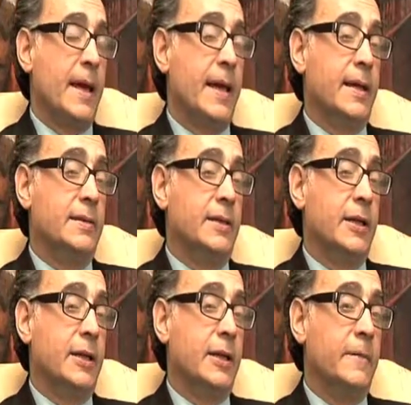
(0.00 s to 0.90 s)
And
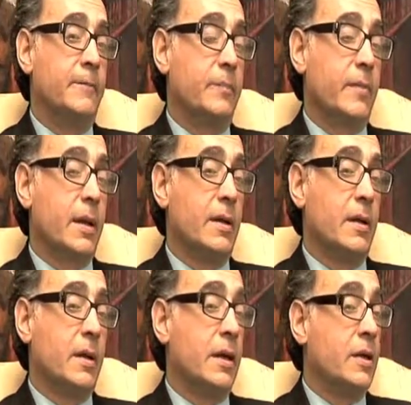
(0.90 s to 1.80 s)

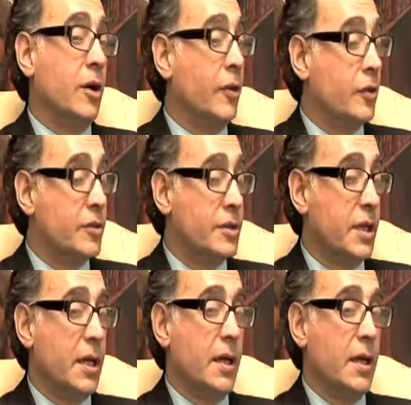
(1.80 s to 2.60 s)
in others,